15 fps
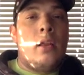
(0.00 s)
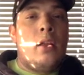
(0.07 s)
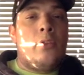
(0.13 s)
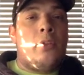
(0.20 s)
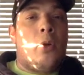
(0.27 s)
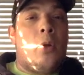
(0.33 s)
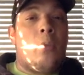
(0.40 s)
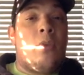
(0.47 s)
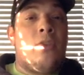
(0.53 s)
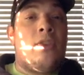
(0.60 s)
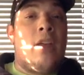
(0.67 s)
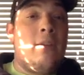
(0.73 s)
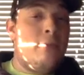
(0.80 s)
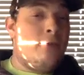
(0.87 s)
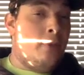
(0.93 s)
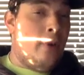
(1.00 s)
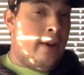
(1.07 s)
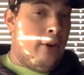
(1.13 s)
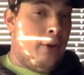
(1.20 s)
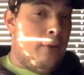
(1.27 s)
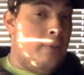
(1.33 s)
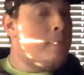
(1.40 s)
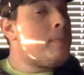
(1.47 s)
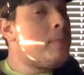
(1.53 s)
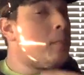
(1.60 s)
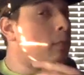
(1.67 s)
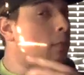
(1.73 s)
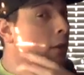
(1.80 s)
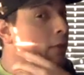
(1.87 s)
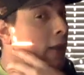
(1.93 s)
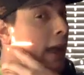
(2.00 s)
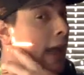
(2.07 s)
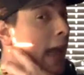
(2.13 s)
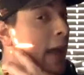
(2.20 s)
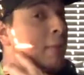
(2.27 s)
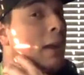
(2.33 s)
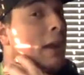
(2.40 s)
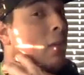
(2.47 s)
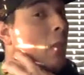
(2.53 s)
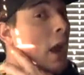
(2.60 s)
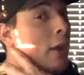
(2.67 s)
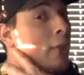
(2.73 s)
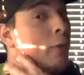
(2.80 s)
So the Zev trigger that I had in my Glock